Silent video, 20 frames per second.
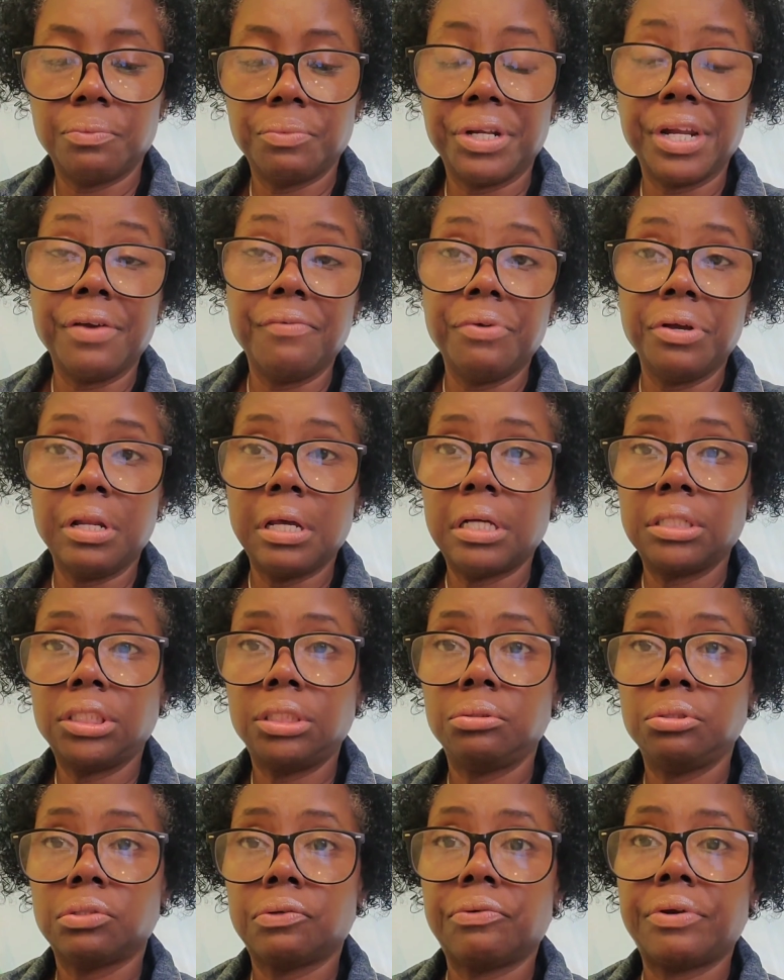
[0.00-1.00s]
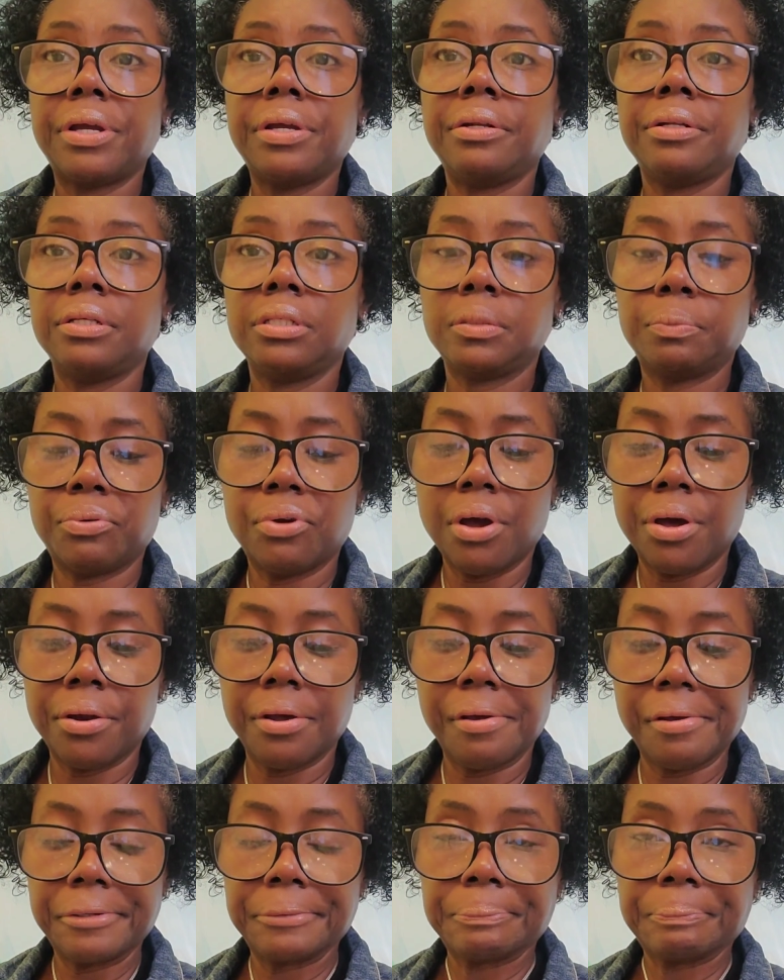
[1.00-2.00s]
when I realized she's creating this
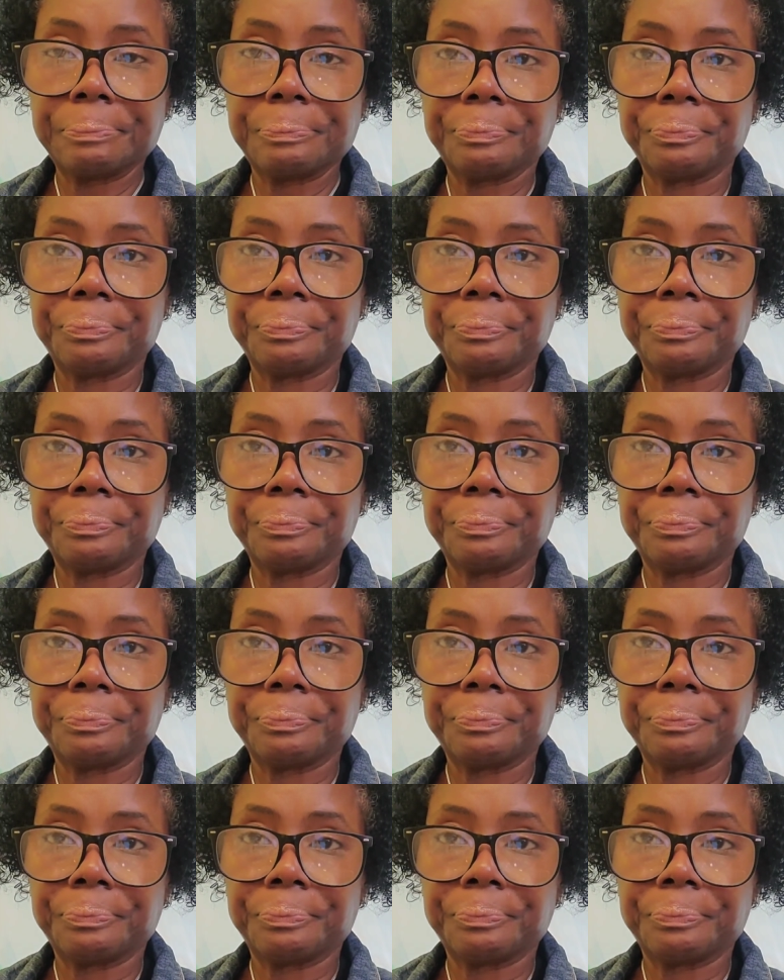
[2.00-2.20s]
product,